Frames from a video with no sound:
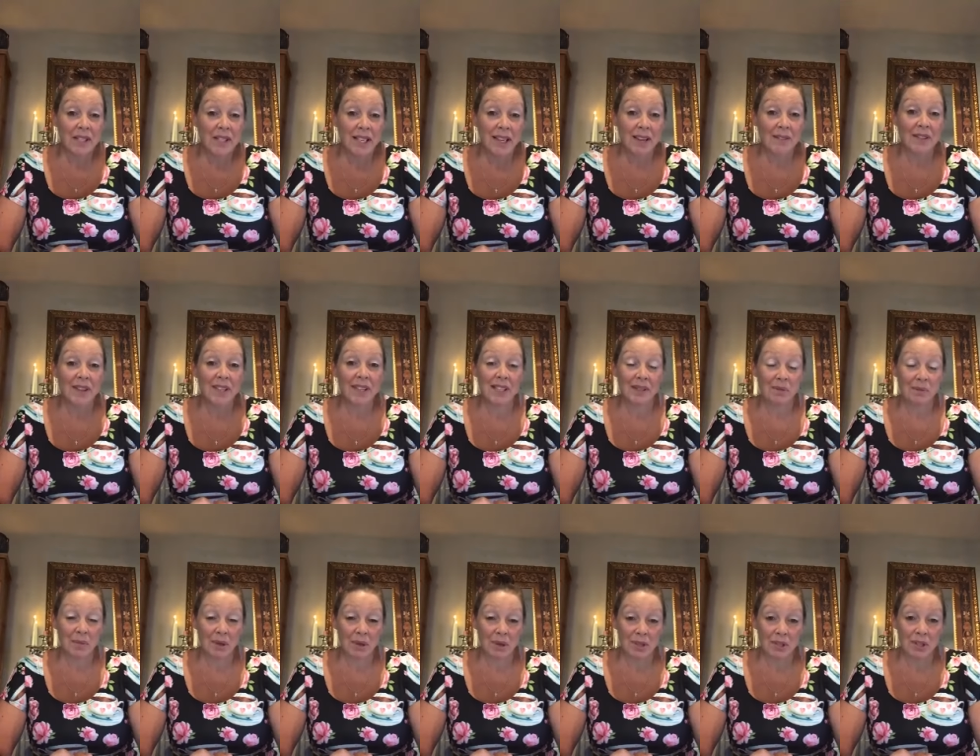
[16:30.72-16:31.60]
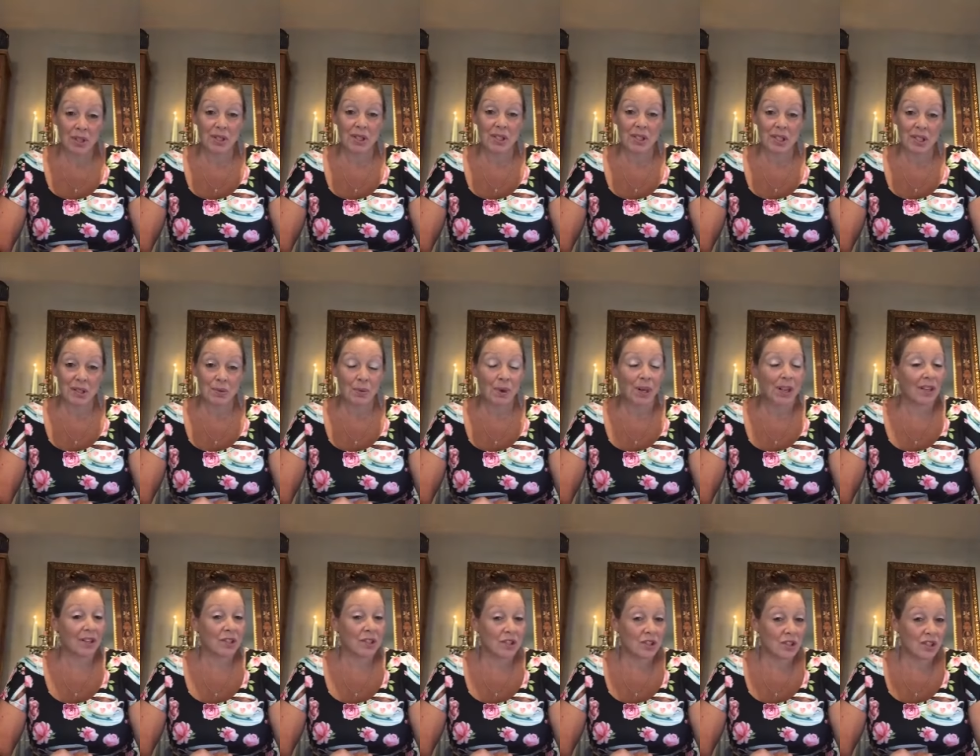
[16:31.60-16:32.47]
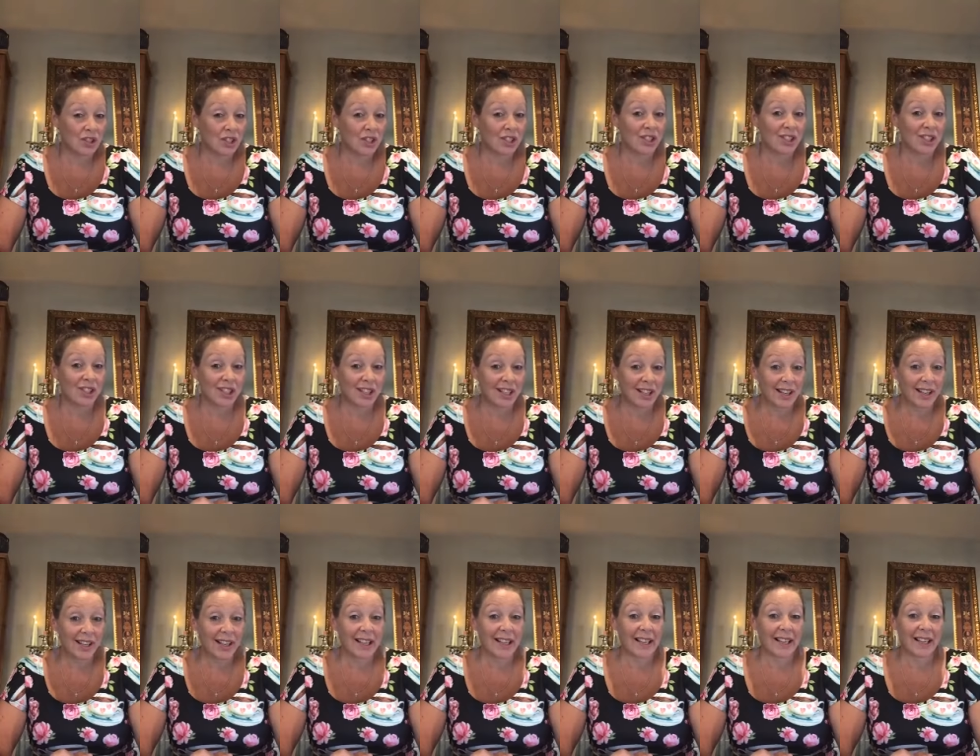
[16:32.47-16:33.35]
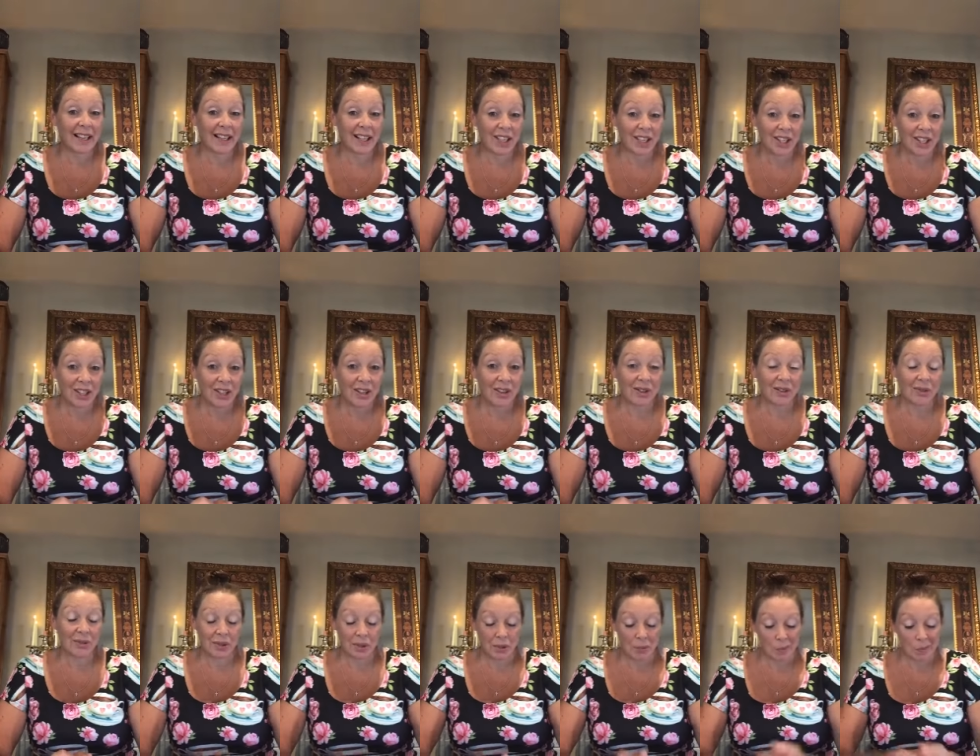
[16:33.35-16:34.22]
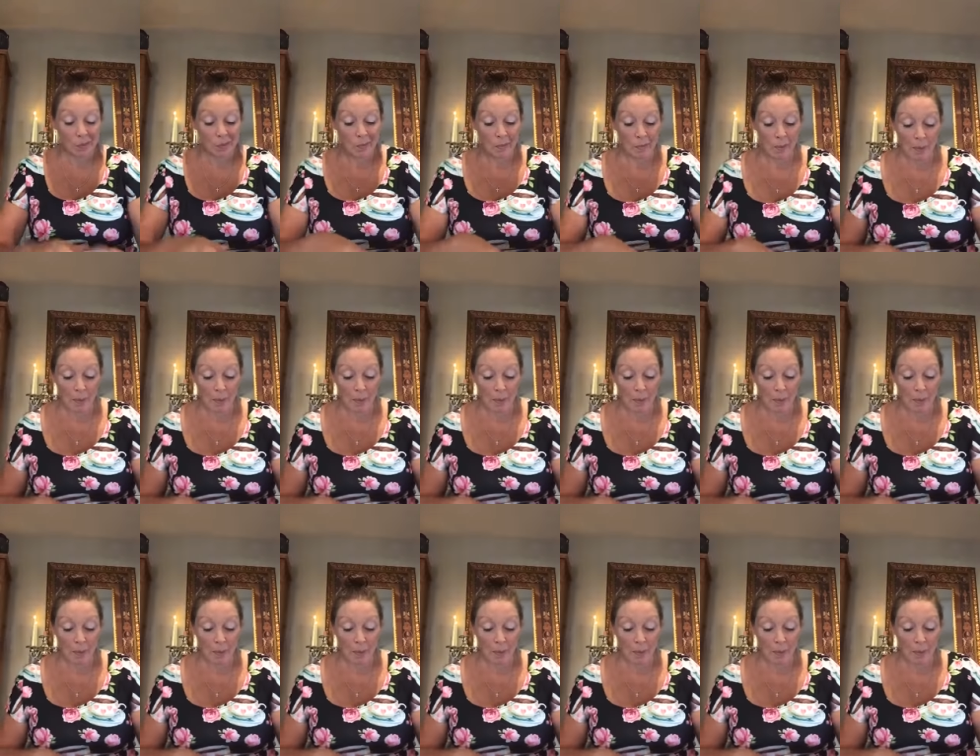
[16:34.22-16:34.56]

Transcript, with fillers: parents have these emotions as well, just like you.